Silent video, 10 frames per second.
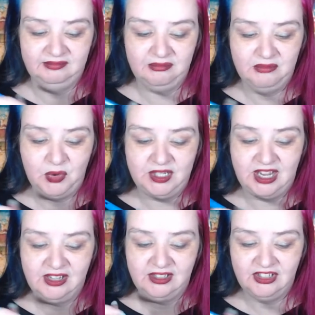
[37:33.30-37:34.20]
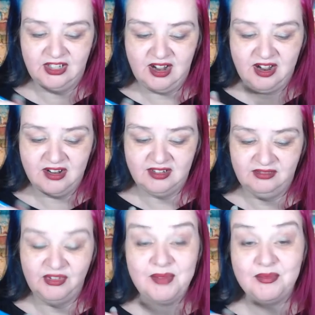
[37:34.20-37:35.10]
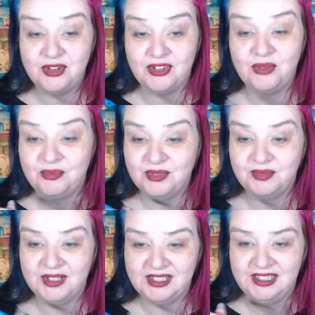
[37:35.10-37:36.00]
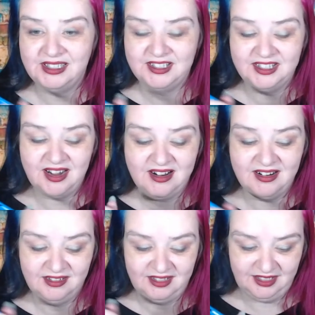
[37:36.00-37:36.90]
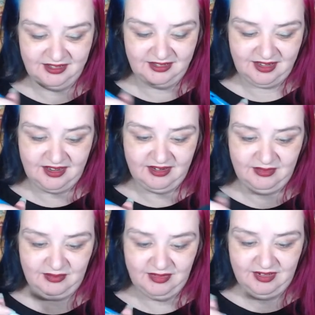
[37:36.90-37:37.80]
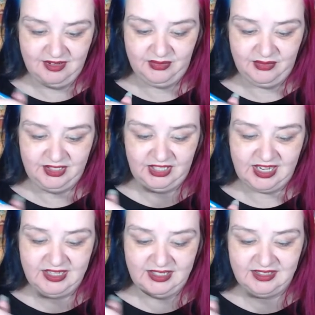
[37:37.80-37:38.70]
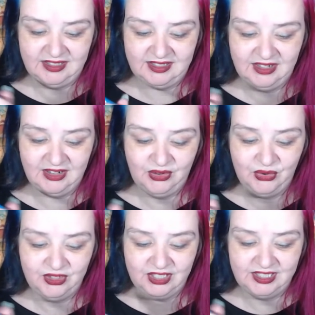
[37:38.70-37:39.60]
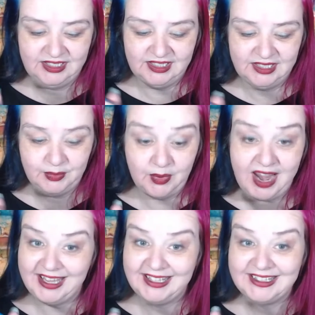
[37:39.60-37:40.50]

multicolored stars, rainbow drops, but little stars, um, which is a gorgeous little surprise.